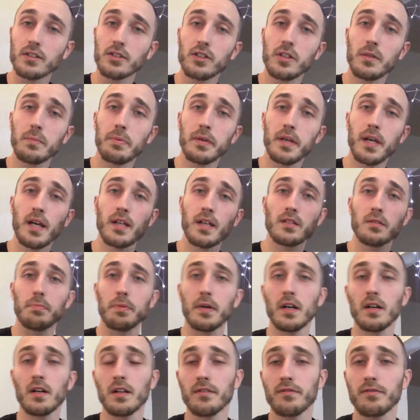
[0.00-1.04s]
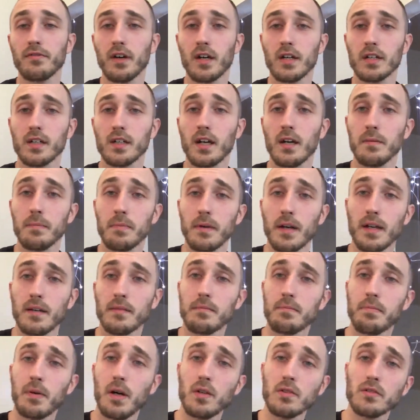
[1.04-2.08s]
GPS apparently fucked up
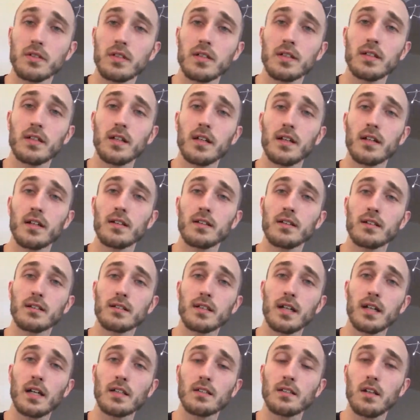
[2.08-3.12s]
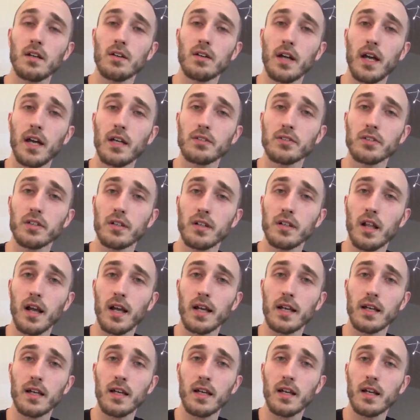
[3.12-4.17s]
and posted this guy's location
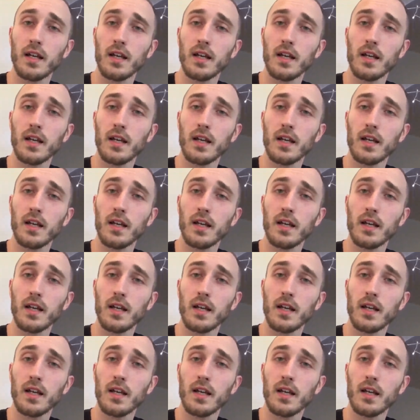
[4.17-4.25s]
like